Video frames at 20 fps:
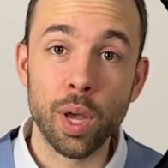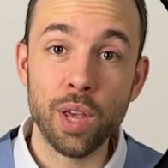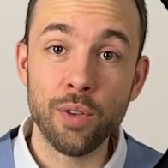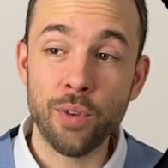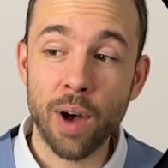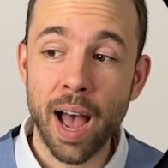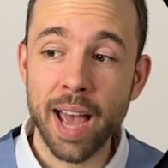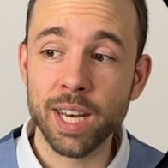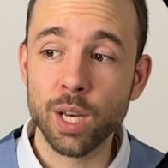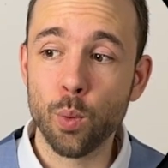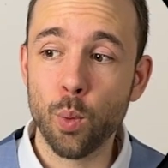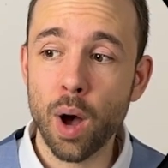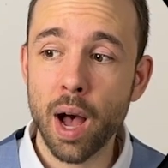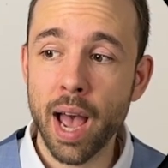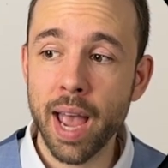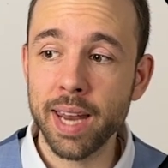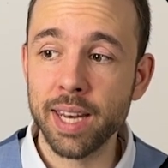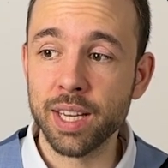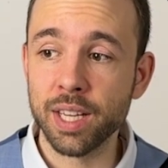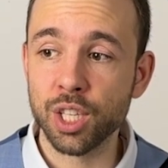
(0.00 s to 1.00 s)
if I
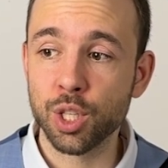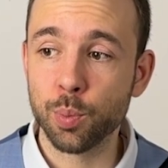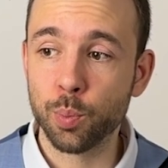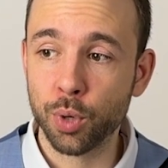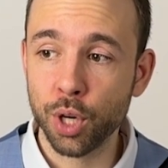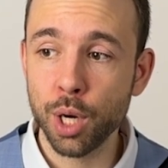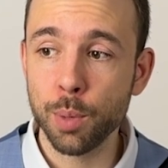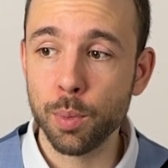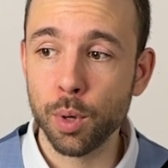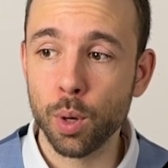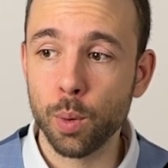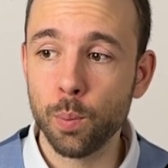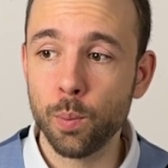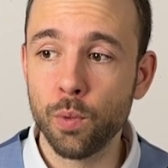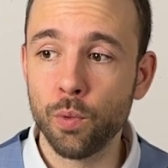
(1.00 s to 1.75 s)
divide this premium,